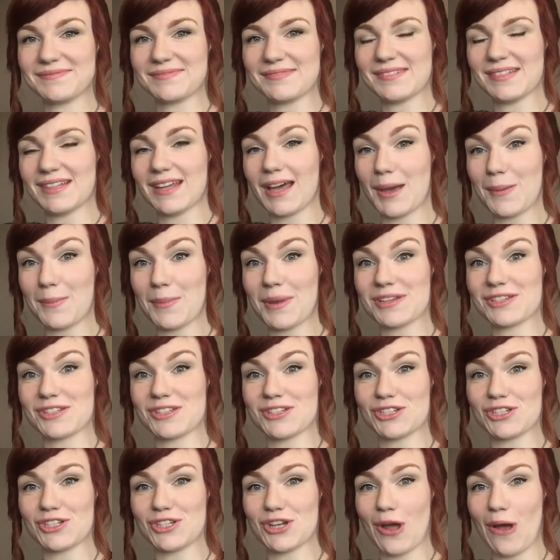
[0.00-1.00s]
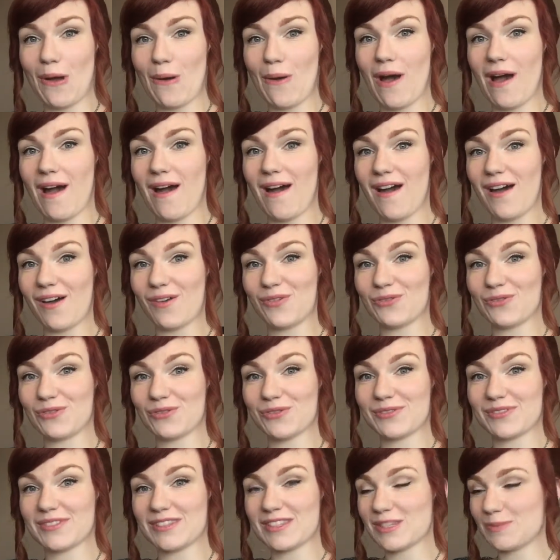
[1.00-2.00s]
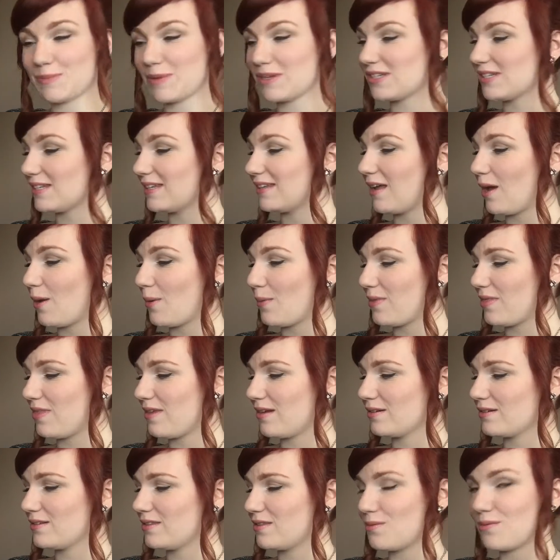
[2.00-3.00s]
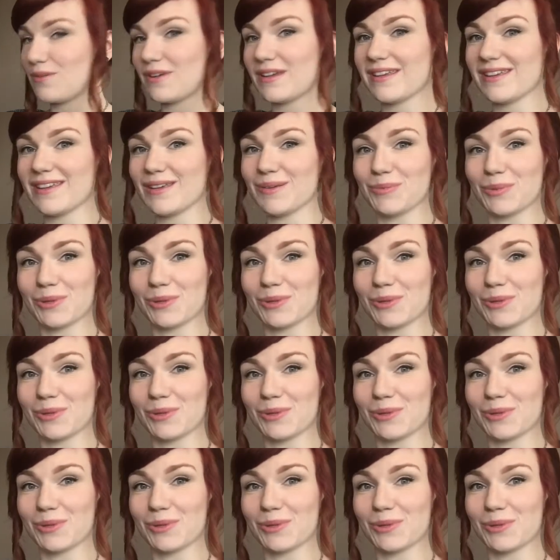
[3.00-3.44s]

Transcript: Not much to show off, especially not when there's 3